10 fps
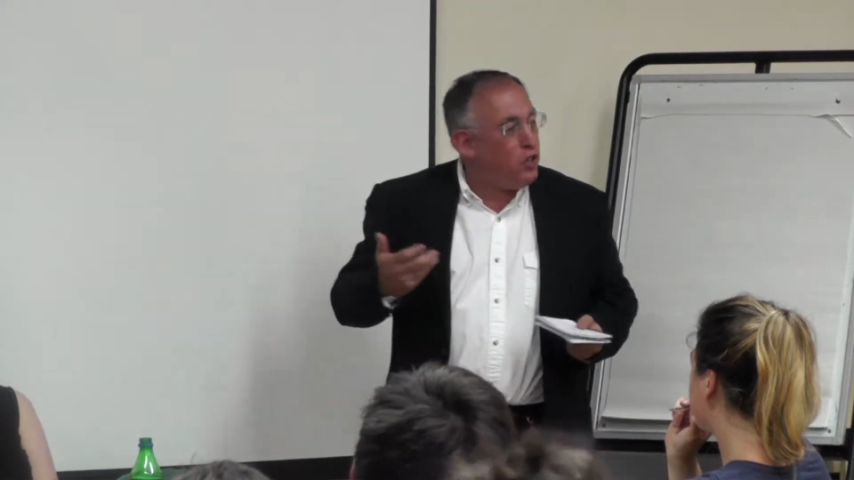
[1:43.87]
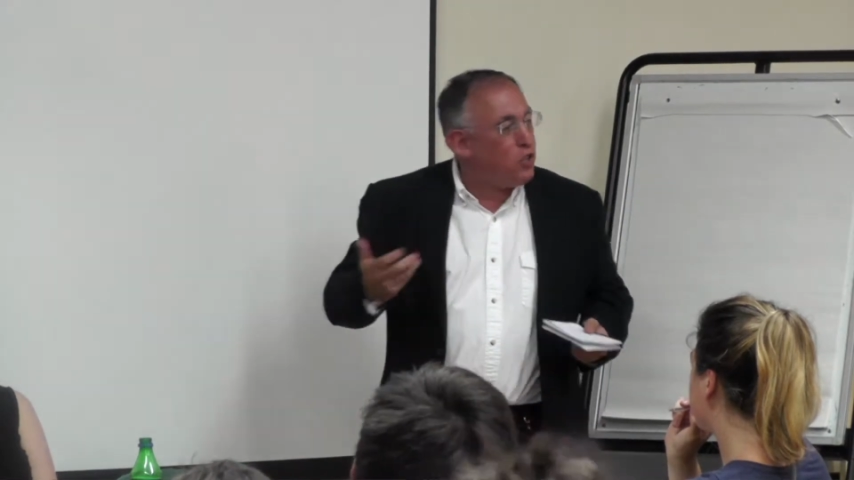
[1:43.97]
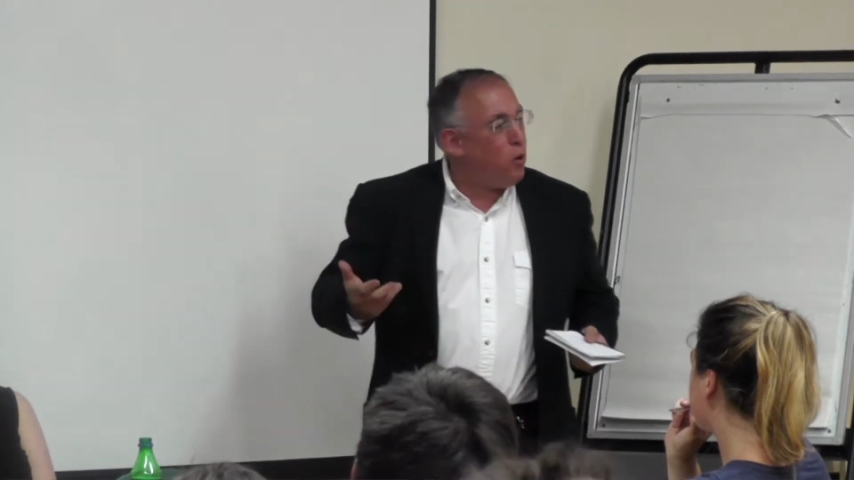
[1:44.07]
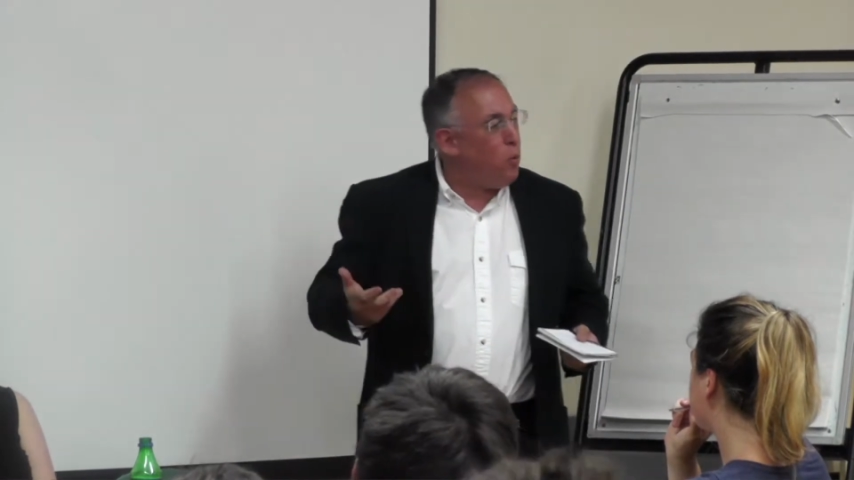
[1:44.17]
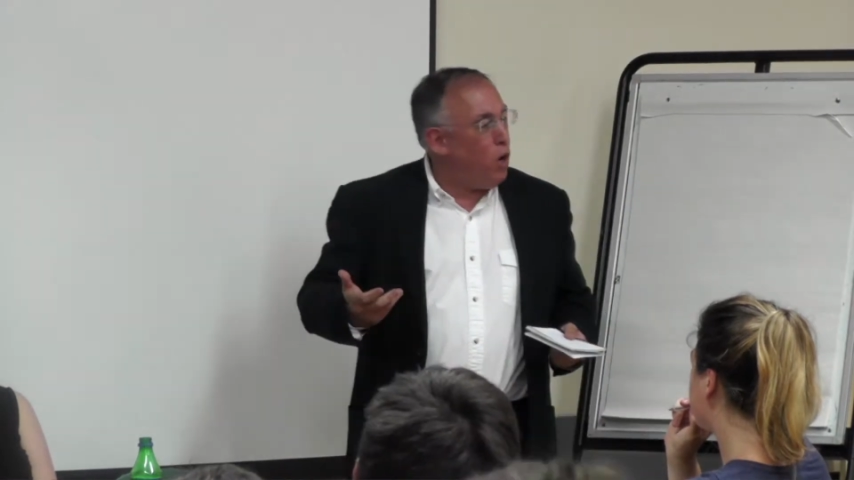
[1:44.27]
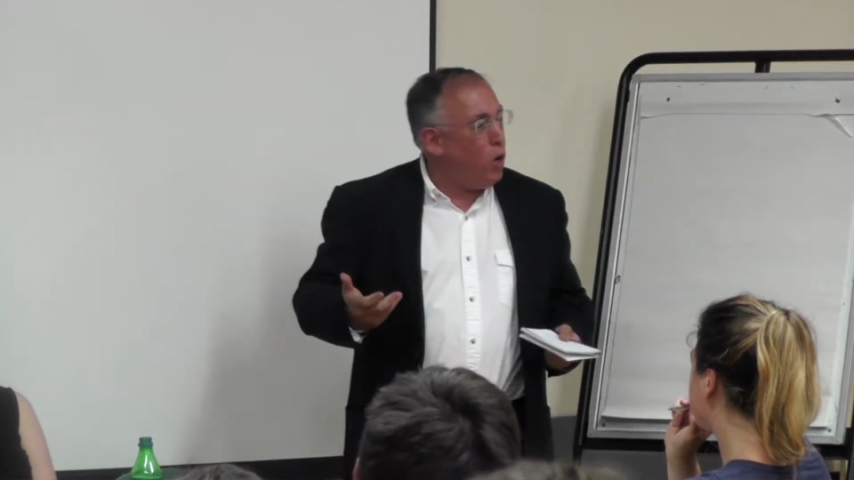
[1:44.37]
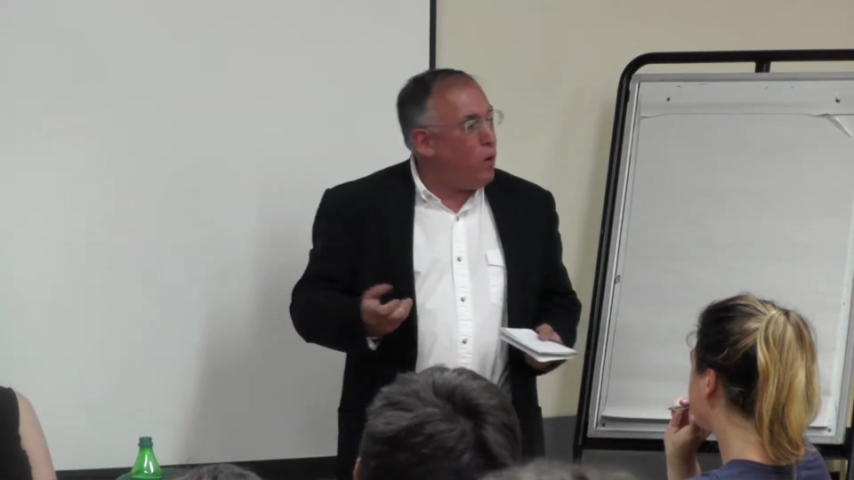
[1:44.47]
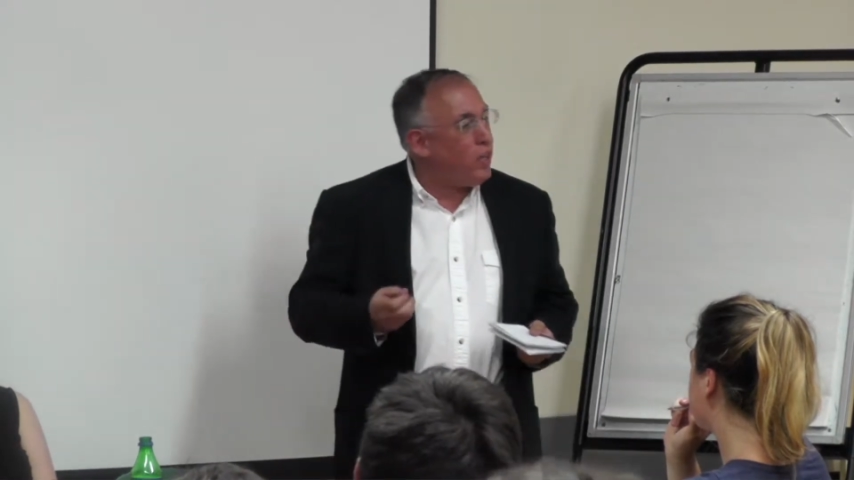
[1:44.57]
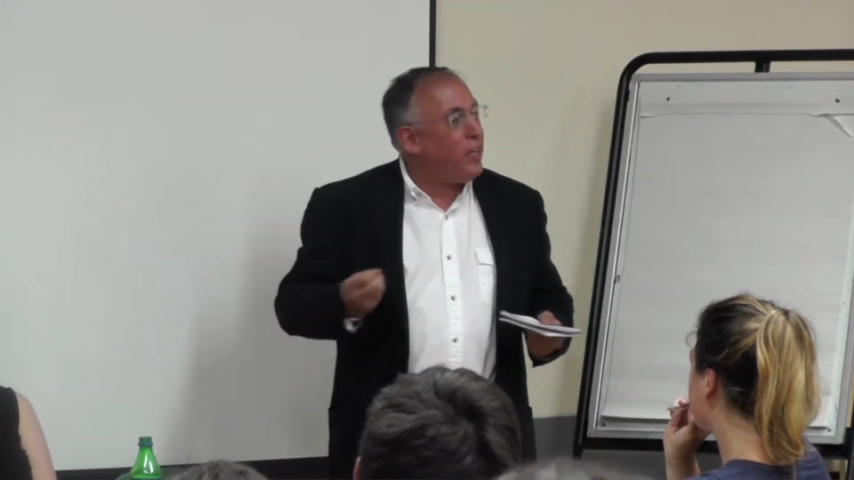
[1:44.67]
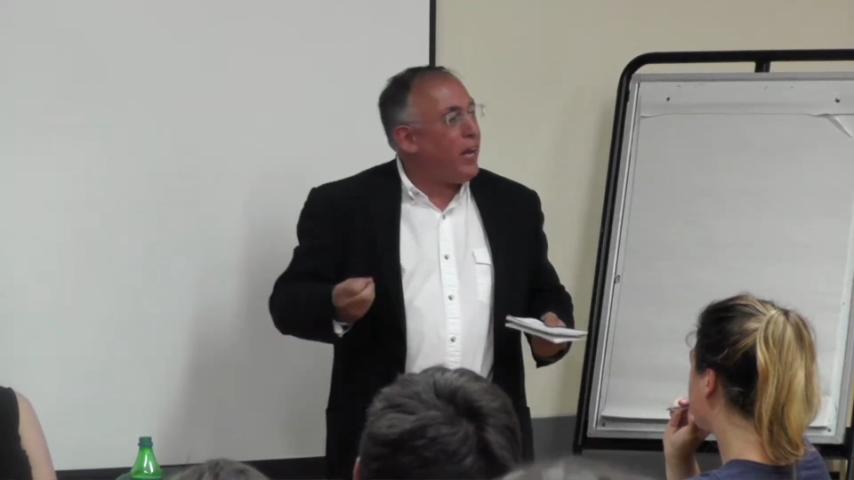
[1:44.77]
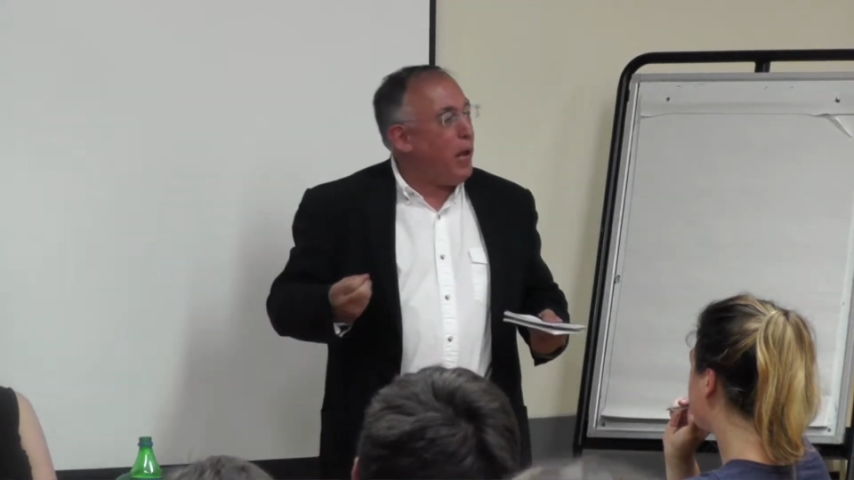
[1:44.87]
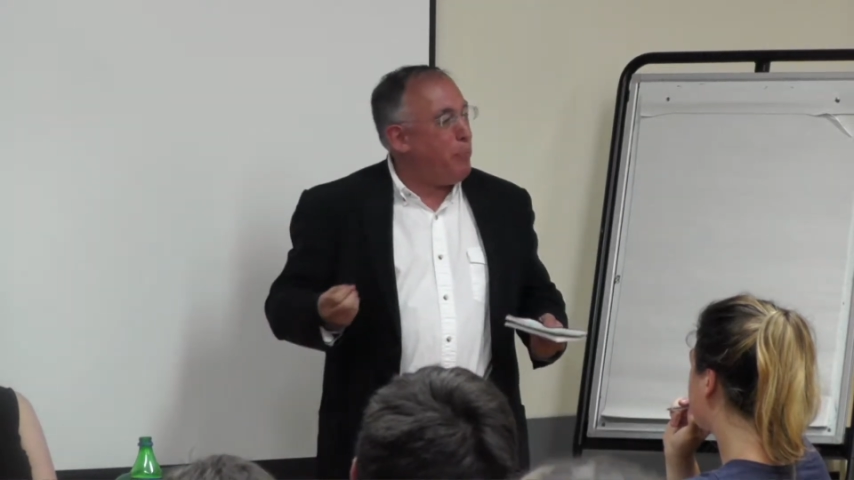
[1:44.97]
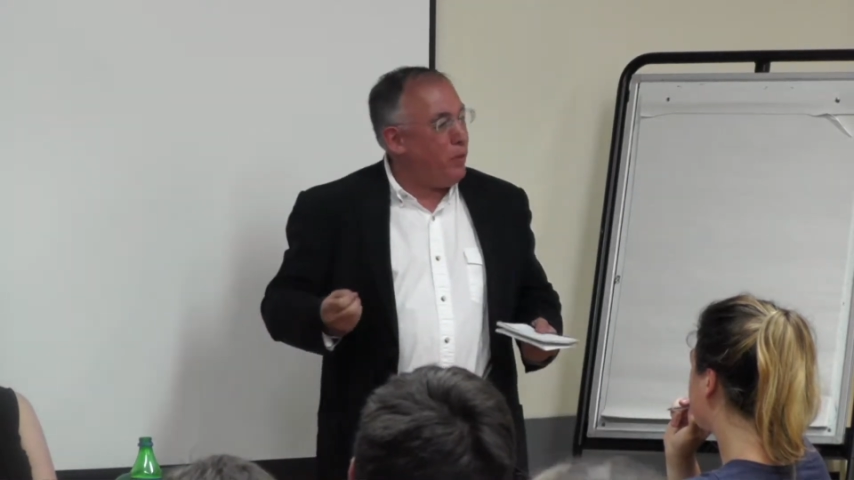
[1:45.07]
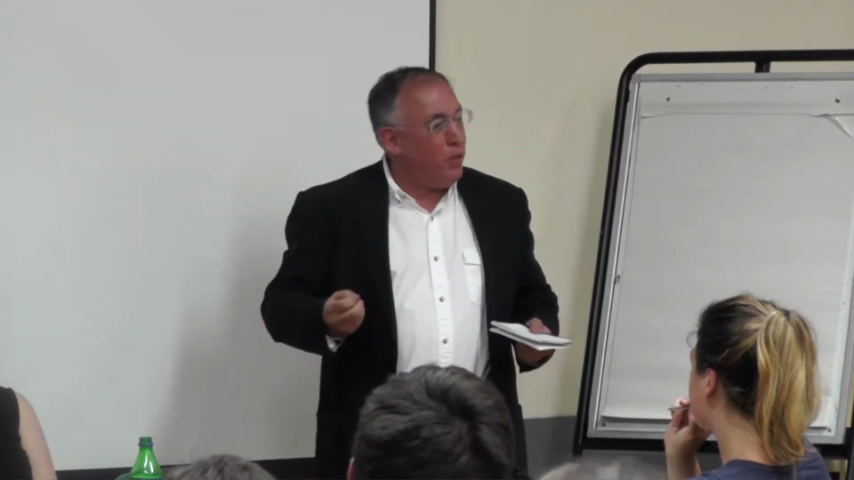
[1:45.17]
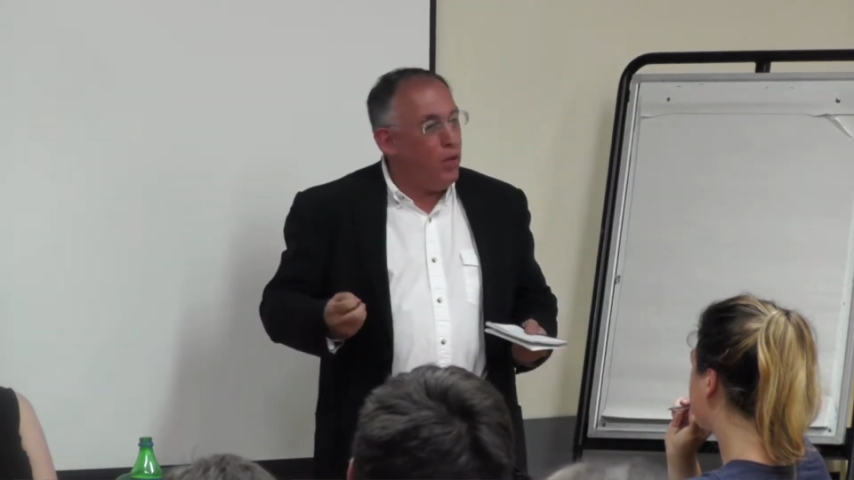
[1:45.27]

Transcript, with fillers: this go wrong? What could happen?